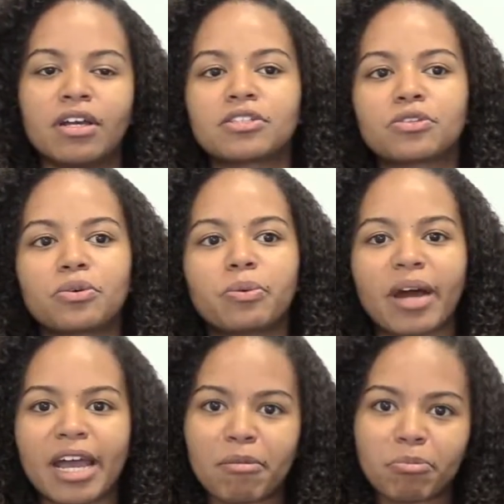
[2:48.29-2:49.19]
So
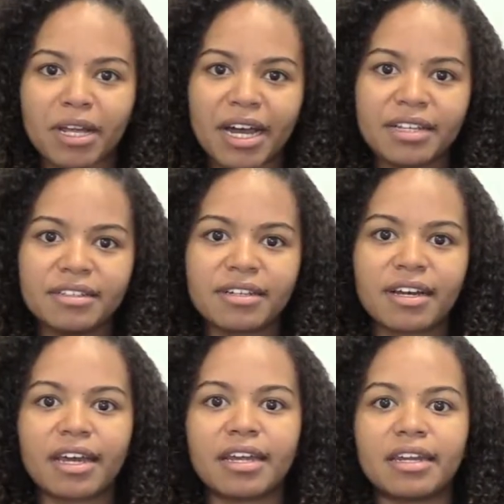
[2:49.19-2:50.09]
I applied
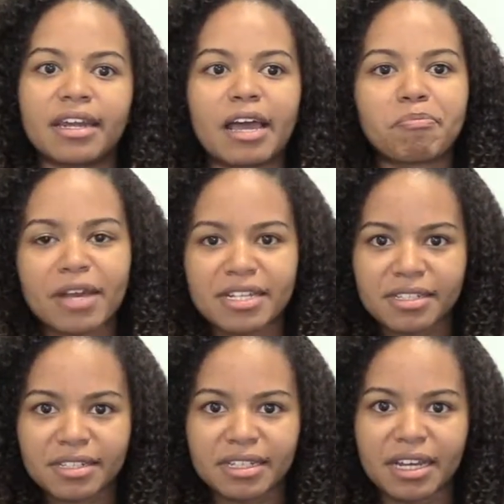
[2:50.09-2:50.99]
and I
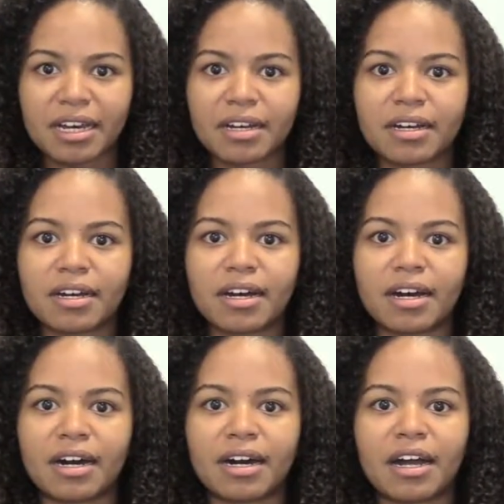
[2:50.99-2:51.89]
passed in a
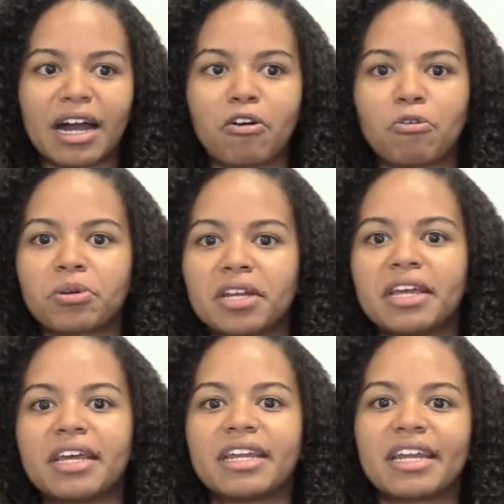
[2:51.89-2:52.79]

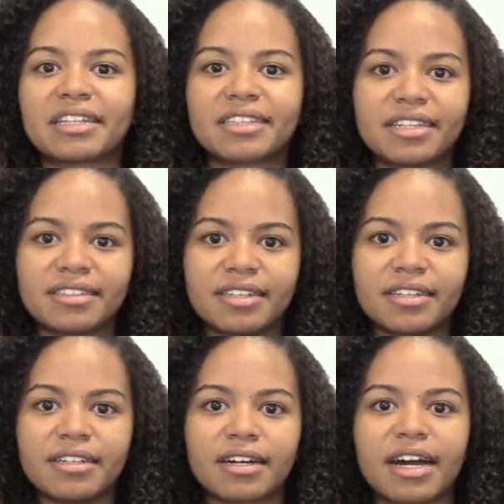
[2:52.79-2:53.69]
company in
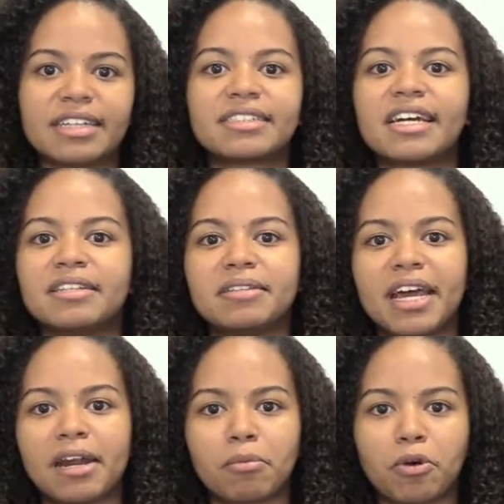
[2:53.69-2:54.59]
Atlanta. I stayed
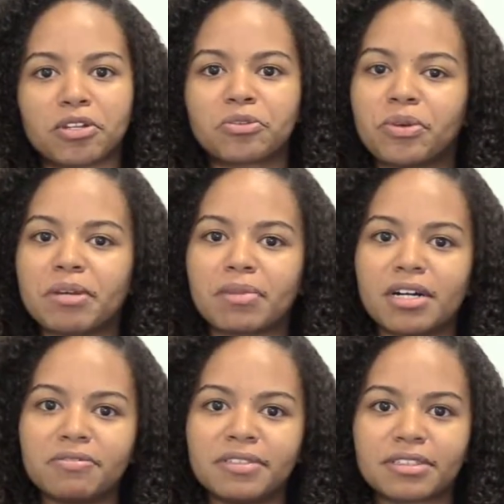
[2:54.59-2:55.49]
there more 3
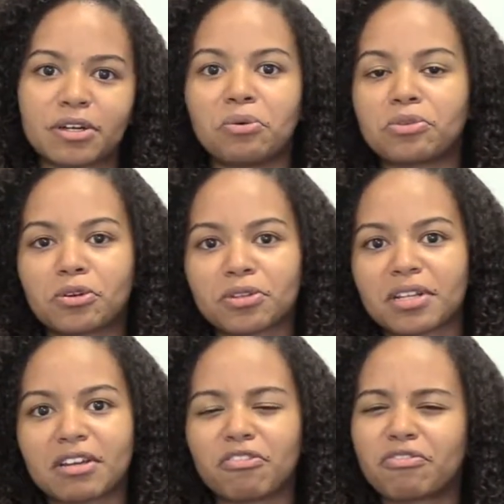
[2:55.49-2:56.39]
months, so
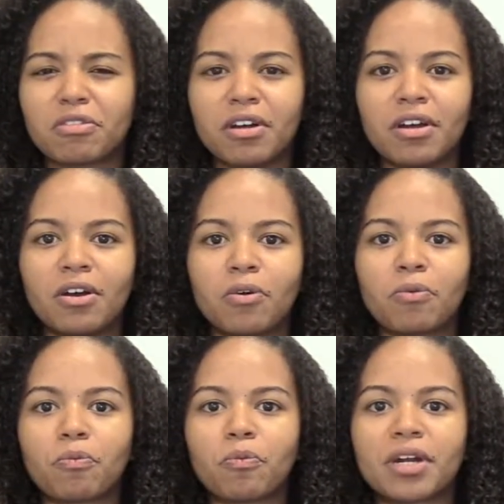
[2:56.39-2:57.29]
totally of
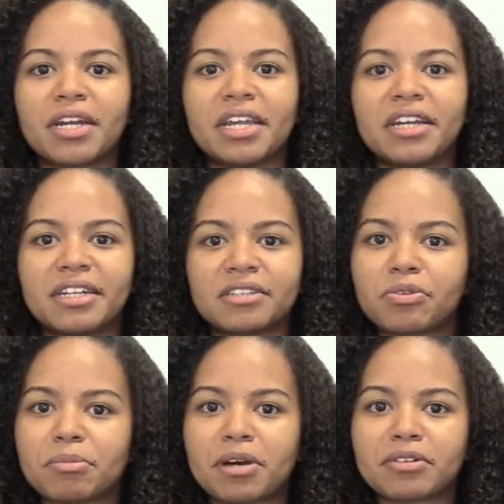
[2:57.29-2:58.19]
1 year and
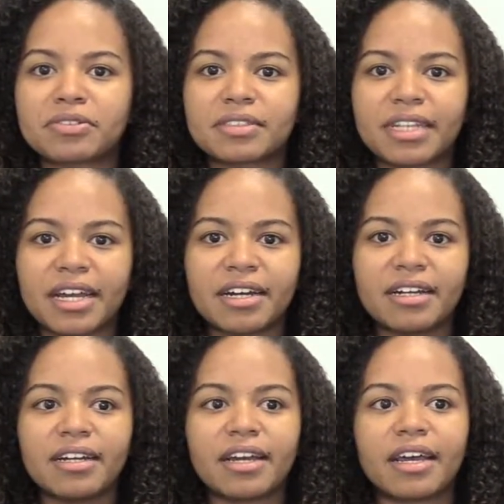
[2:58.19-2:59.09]
3 months there,
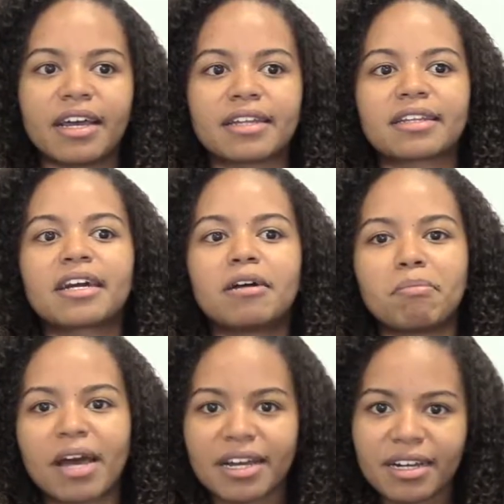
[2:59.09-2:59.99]
and come
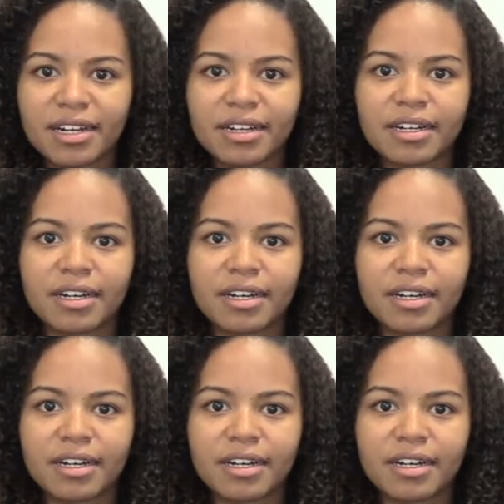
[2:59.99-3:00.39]
back.